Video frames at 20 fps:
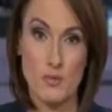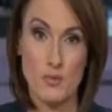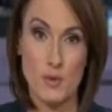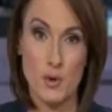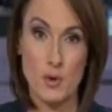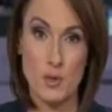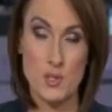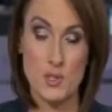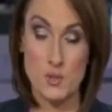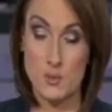a
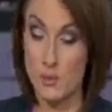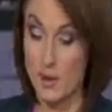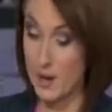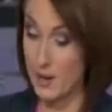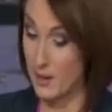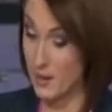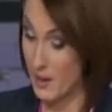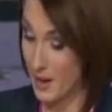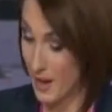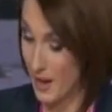focus
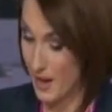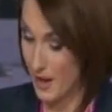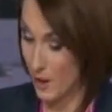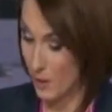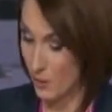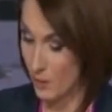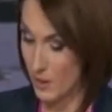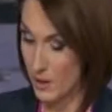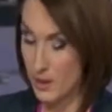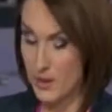right
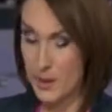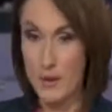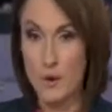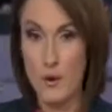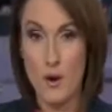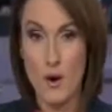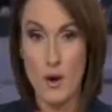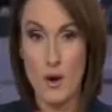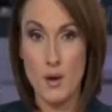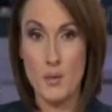now
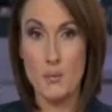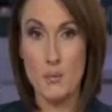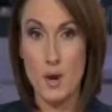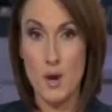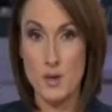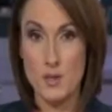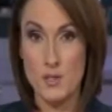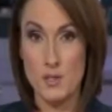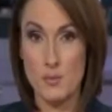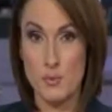on
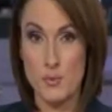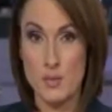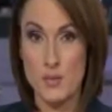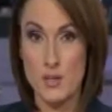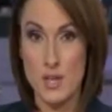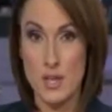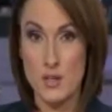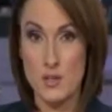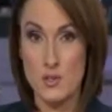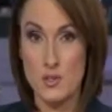possible
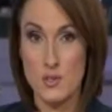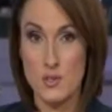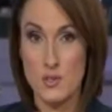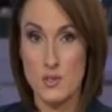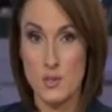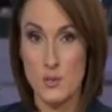sanctions.